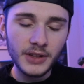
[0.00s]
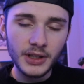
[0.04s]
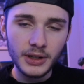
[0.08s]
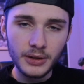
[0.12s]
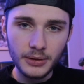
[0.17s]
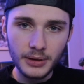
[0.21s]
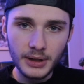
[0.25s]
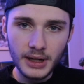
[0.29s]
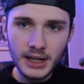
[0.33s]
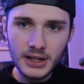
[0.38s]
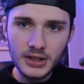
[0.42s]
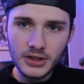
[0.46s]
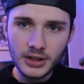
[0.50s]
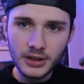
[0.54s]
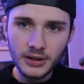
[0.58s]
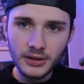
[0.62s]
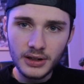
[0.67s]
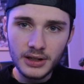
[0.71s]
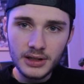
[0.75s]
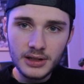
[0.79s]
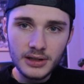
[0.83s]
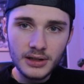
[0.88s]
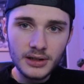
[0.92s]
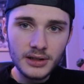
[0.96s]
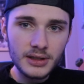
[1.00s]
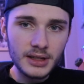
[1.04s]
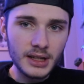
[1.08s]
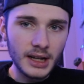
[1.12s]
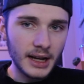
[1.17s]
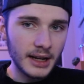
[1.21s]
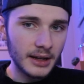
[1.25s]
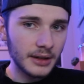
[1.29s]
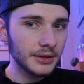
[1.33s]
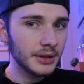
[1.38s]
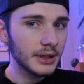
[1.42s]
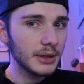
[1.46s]
Creation Crystals and
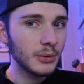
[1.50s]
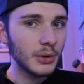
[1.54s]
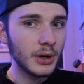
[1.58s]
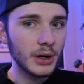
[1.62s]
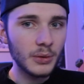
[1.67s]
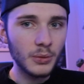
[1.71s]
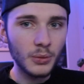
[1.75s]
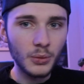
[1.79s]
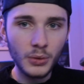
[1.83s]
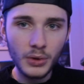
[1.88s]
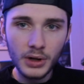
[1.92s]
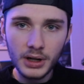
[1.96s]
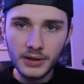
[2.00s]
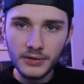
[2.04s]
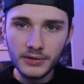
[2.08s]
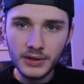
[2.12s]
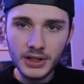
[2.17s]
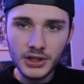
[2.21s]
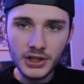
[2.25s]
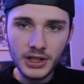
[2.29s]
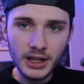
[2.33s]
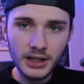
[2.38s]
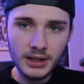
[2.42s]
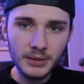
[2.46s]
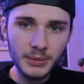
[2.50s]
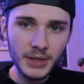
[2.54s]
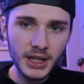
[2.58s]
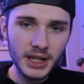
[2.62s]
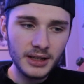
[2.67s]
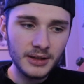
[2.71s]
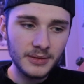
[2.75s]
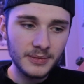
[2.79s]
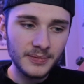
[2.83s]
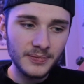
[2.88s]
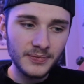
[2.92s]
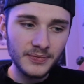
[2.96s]
I only want one of each
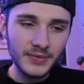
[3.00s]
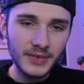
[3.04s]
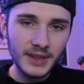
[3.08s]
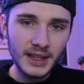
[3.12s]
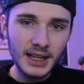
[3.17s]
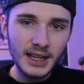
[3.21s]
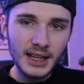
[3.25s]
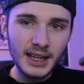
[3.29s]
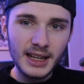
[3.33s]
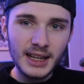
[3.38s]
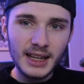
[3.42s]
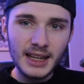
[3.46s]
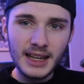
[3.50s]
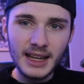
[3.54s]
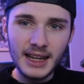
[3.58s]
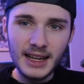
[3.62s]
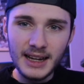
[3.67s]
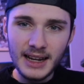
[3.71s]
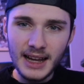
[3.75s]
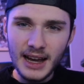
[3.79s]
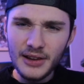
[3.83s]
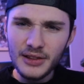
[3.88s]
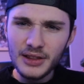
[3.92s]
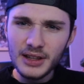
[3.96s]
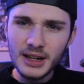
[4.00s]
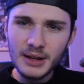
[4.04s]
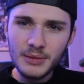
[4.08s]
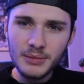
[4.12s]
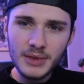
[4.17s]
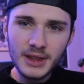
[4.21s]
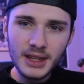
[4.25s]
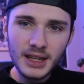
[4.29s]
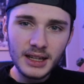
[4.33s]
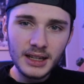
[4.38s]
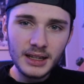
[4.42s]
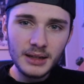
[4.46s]
element. And now that I'm
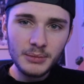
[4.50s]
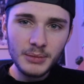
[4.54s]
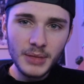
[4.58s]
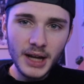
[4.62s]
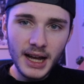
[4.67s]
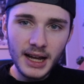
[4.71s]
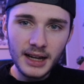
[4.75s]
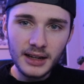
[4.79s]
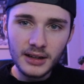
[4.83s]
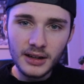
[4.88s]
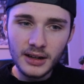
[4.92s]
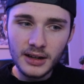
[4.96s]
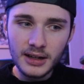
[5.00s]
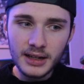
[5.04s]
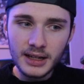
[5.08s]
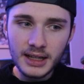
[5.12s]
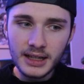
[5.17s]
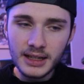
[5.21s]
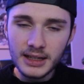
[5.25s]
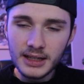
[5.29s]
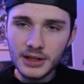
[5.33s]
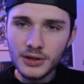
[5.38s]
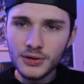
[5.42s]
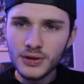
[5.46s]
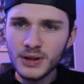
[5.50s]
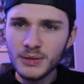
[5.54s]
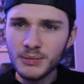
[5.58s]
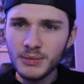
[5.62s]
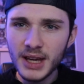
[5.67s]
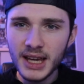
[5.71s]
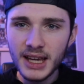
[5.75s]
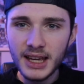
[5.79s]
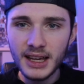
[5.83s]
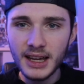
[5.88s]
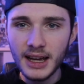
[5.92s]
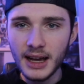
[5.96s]
thinking back on it, you can
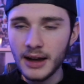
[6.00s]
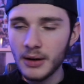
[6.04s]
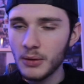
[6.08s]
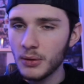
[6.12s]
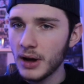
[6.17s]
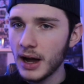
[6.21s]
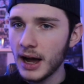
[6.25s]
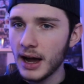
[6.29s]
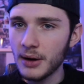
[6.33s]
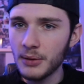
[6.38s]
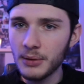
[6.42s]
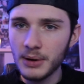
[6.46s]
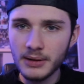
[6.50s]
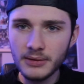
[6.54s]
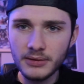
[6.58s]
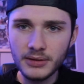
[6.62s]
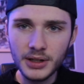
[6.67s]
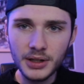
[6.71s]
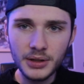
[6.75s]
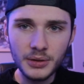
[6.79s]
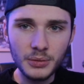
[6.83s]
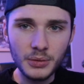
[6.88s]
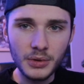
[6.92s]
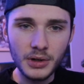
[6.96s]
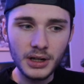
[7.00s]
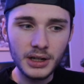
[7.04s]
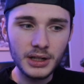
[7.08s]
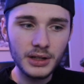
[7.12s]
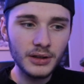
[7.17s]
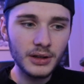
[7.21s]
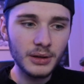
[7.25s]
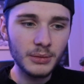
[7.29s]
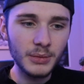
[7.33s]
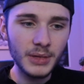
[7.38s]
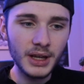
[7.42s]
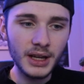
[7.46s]
make it however you want.
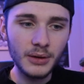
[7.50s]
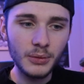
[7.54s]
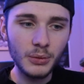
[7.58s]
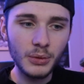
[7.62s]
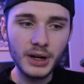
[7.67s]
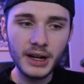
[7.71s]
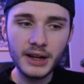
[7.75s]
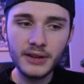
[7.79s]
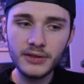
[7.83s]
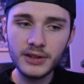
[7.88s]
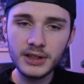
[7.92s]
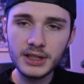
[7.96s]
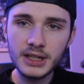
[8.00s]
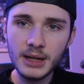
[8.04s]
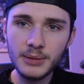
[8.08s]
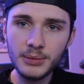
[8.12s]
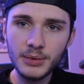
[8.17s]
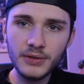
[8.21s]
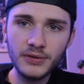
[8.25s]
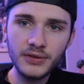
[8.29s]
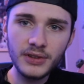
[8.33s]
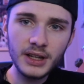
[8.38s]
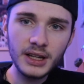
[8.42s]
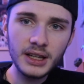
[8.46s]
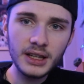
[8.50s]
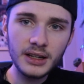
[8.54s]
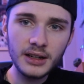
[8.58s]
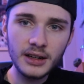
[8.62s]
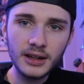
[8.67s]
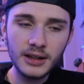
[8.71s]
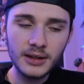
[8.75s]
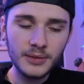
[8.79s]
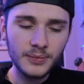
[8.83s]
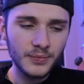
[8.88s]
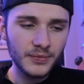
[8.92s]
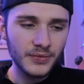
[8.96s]
You can make whatever type of
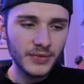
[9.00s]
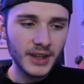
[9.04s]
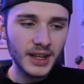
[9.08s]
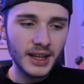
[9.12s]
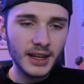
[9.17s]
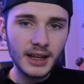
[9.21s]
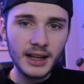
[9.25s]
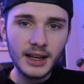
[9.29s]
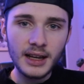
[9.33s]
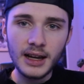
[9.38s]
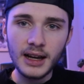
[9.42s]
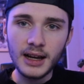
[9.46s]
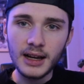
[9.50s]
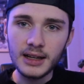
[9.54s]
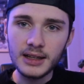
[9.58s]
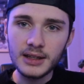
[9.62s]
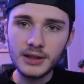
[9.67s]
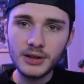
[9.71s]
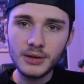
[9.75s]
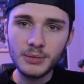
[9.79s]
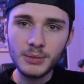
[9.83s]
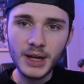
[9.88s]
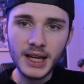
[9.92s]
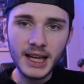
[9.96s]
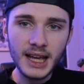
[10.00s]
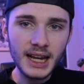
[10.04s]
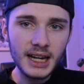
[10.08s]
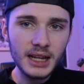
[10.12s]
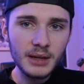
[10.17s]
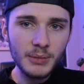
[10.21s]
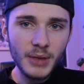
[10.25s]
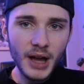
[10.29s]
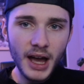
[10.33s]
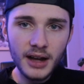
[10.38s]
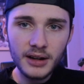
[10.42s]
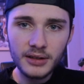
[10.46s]
figure, you can make any
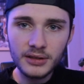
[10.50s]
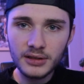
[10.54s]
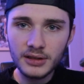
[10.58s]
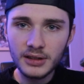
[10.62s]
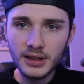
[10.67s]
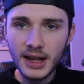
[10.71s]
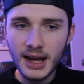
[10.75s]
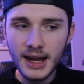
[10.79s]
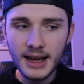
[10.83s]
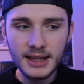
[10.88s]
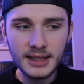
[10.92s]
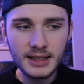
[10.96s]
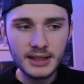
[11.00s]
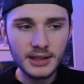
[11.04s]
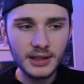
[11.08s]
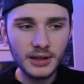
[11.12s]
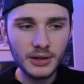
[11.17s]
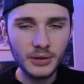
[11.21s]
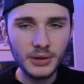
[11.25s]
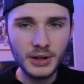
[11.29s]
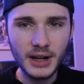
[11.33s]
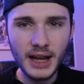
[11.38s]
battle class, so